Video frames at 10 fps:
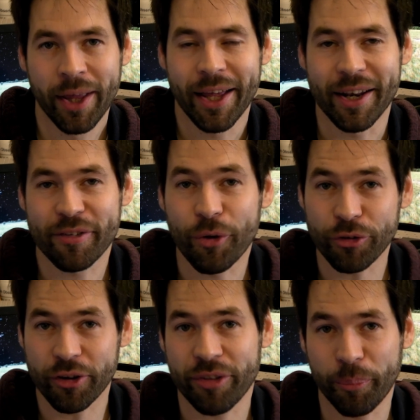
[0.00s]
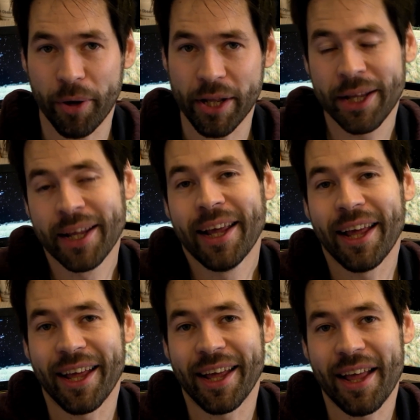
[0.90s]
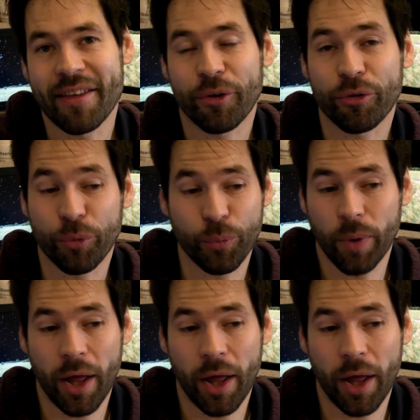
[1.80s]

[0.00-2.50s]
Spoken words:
And it's not just the money, it's also